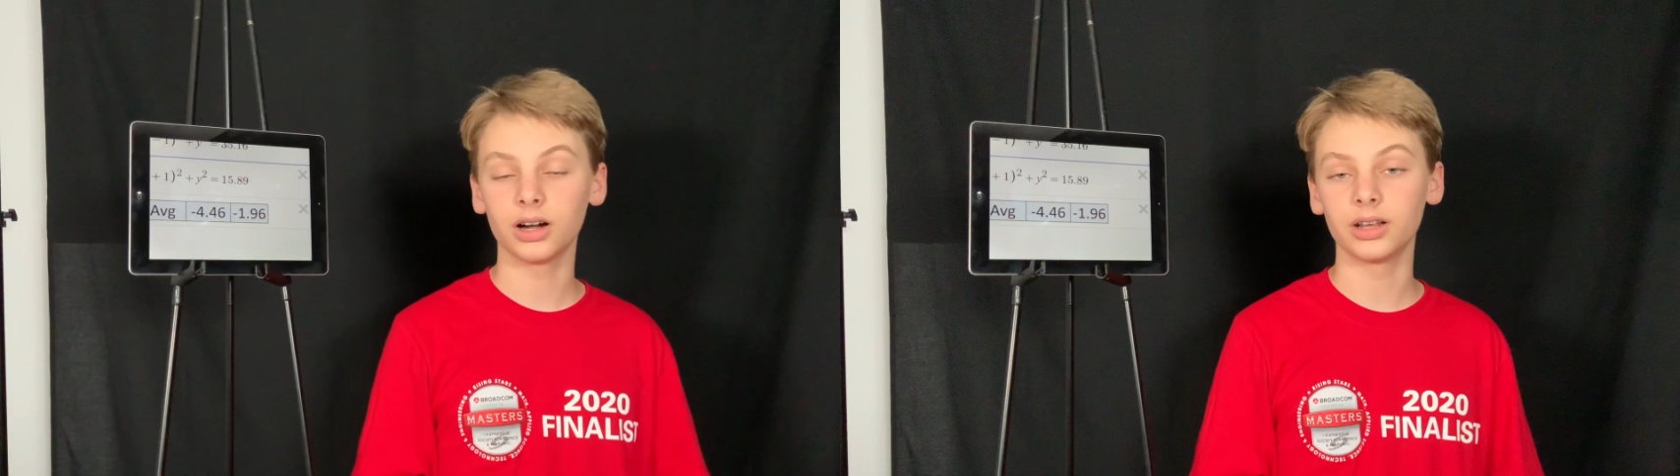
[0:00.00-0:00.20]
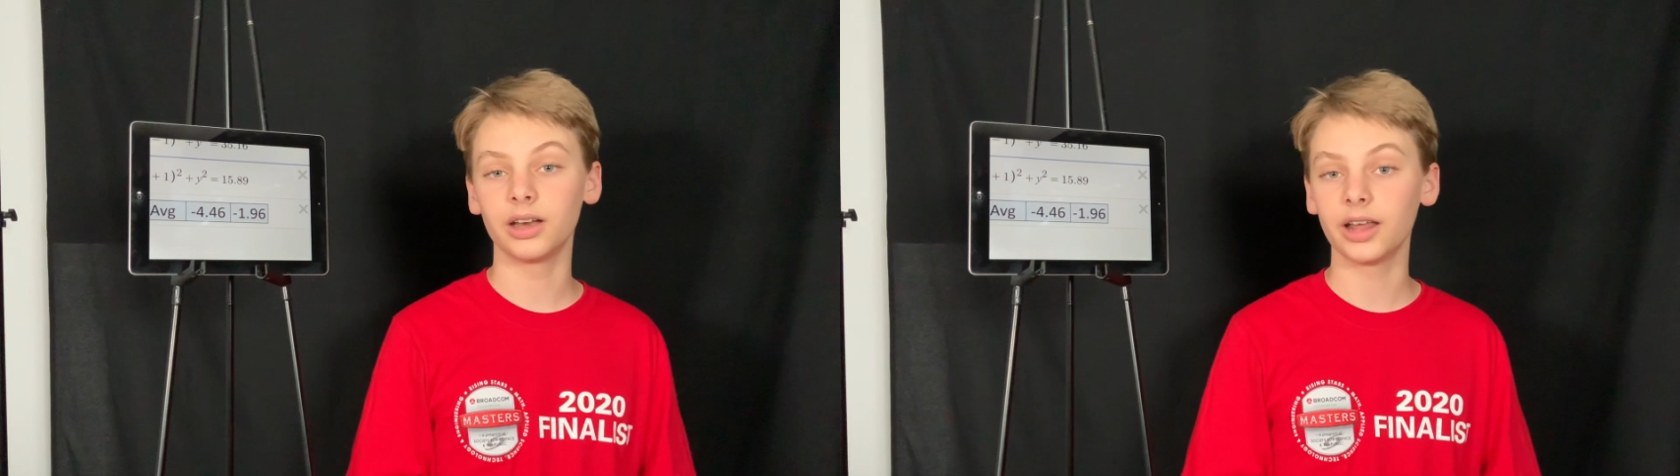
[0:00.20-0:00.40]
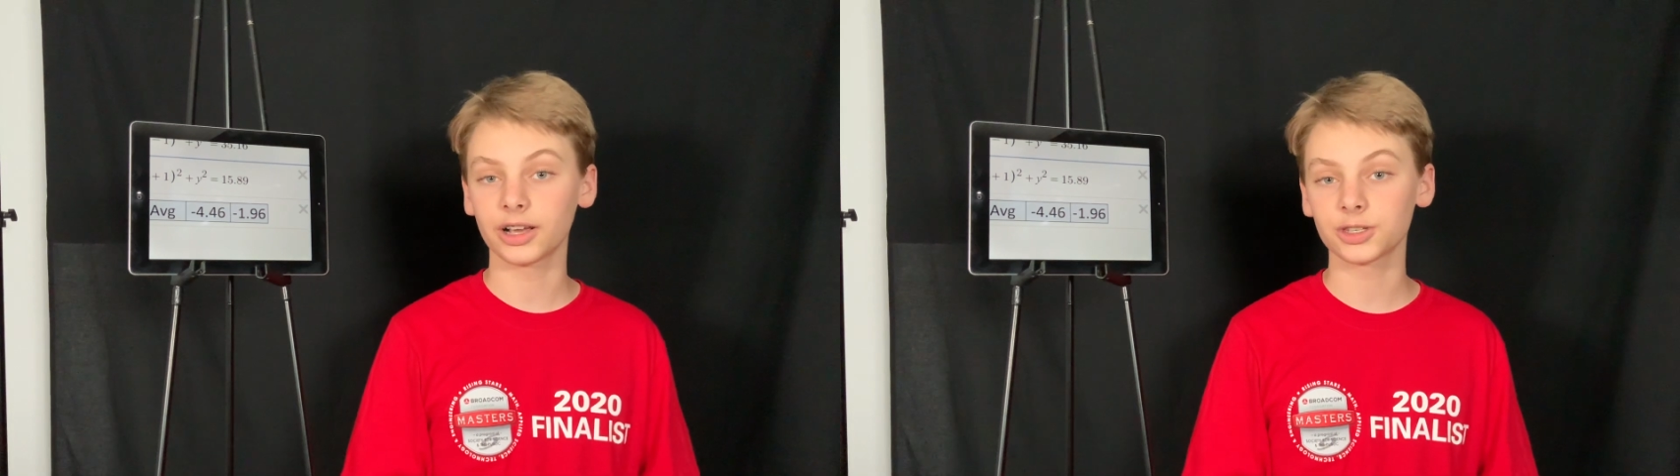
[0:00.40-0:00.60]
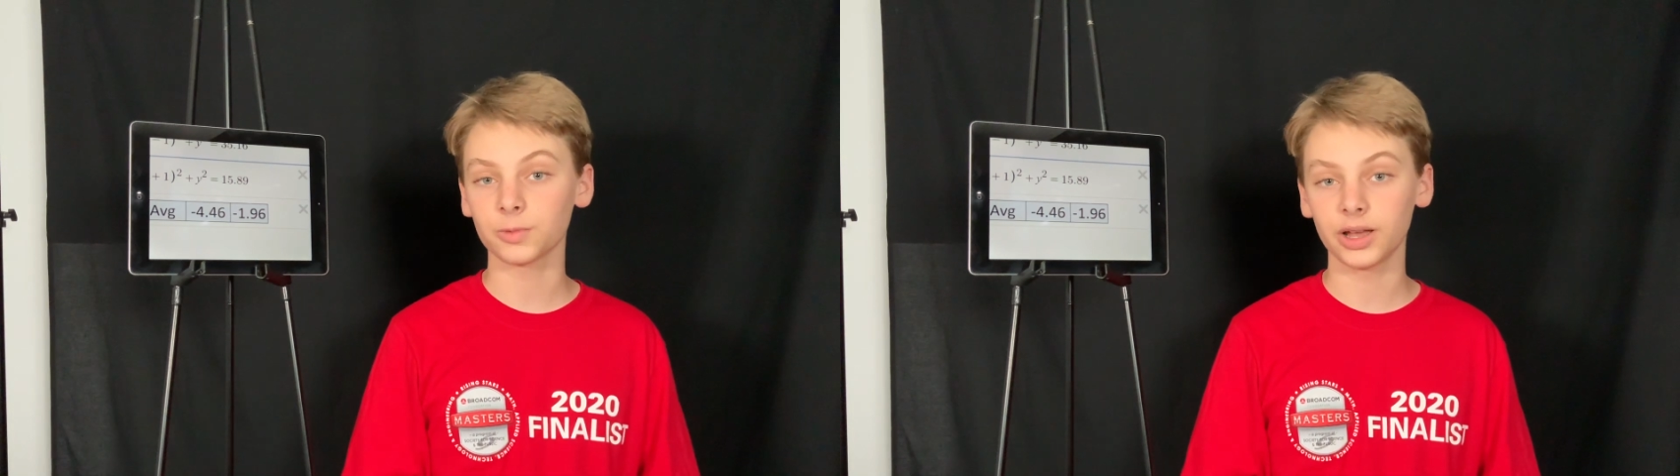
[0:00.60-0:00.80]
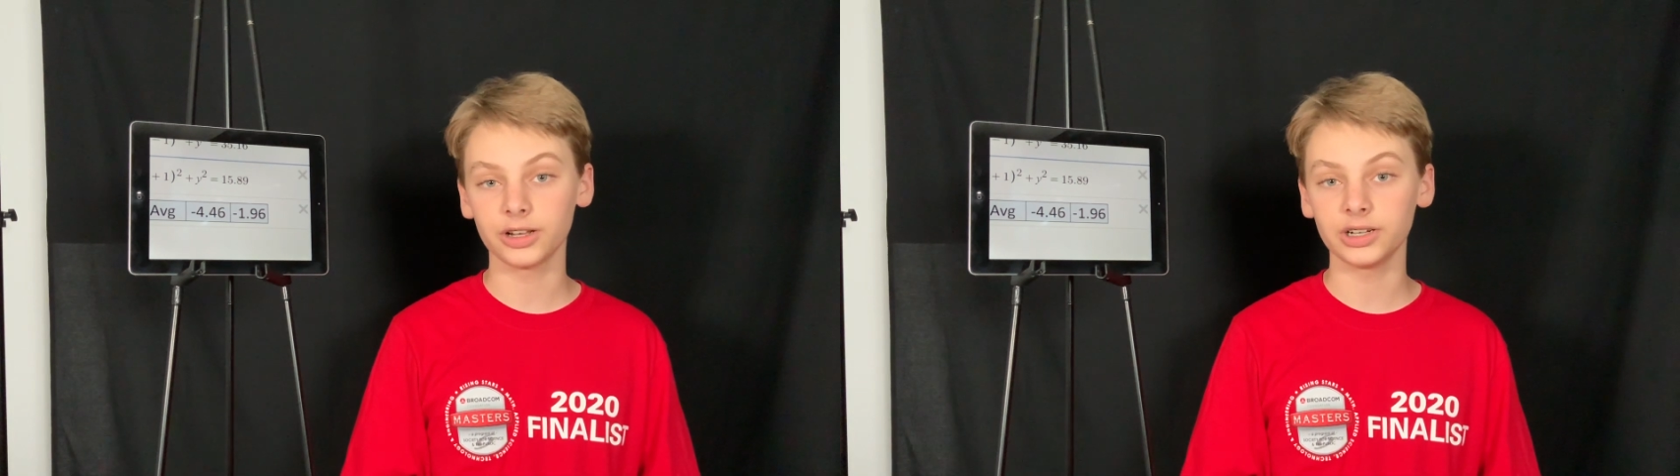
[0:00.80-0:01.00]
an
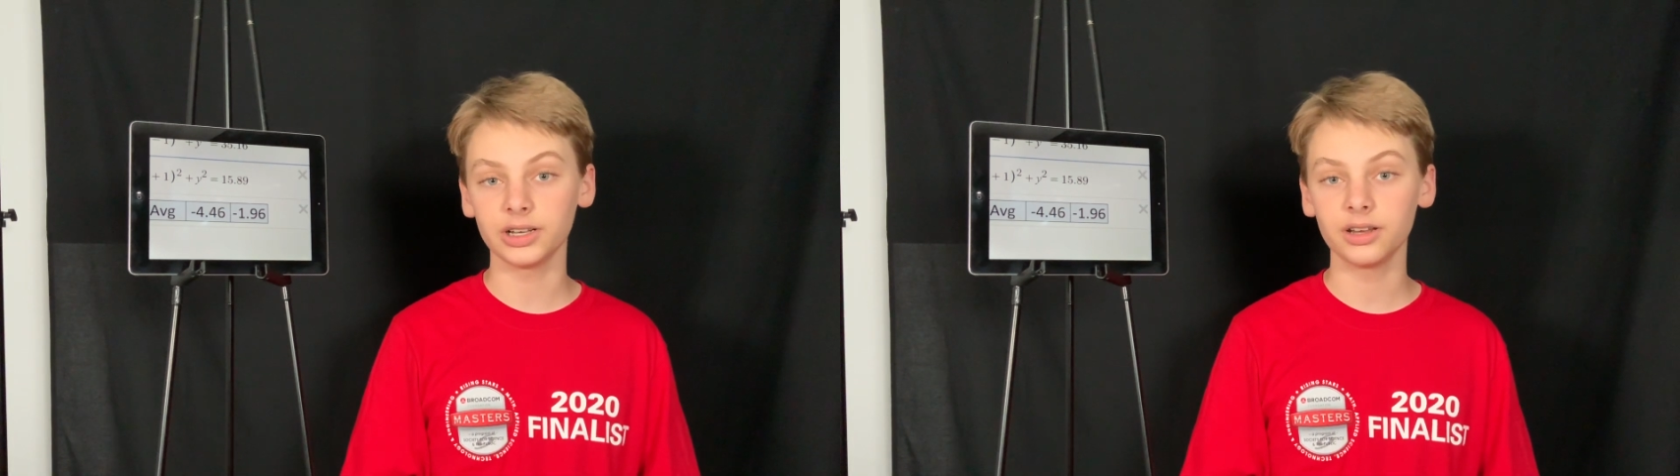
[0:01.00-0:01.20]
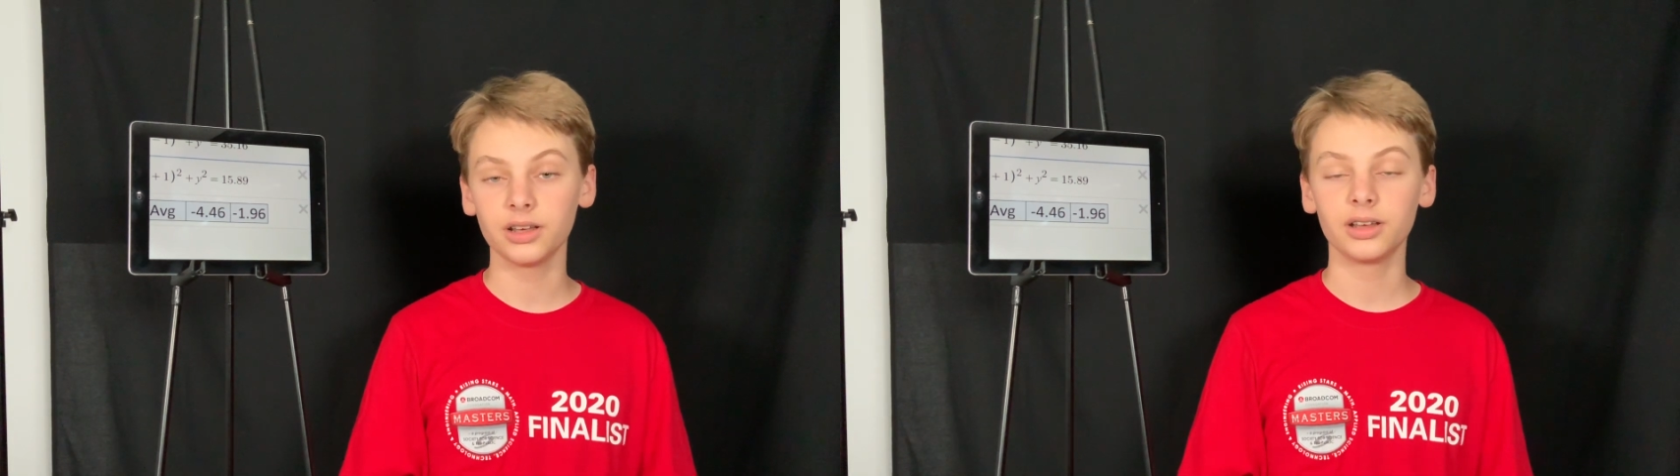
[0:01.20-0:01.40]
XY grid.